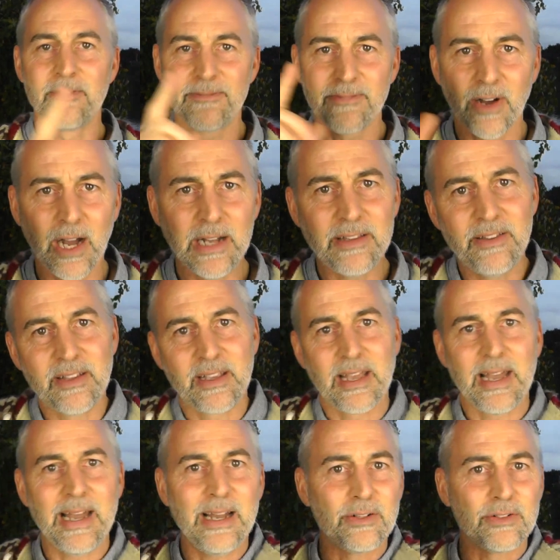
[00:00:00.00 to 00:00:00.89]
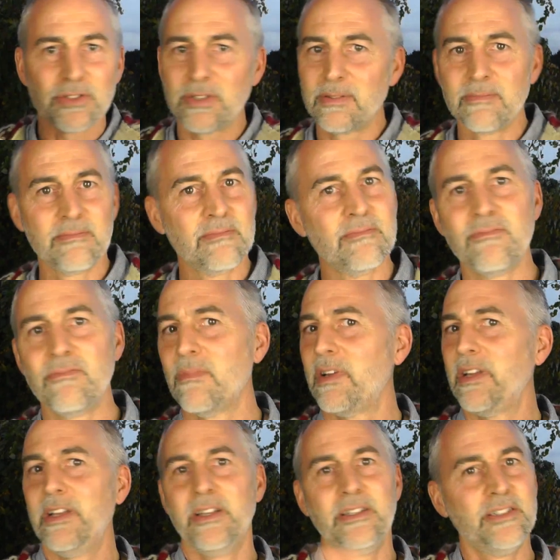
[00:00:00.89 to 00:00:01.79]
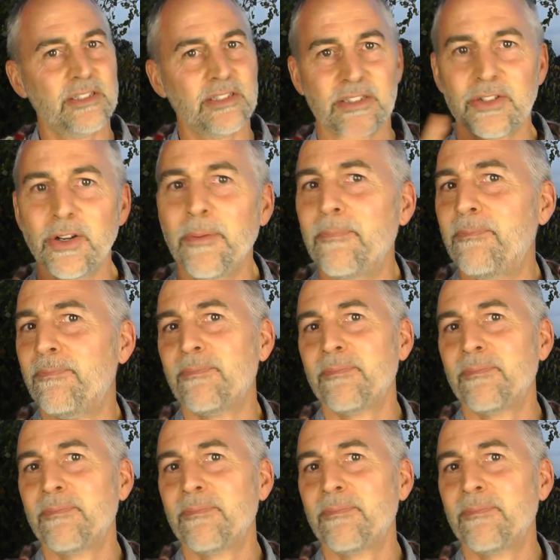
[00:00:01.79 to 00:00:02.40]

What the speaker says: Fighting to get out, and you're just gone.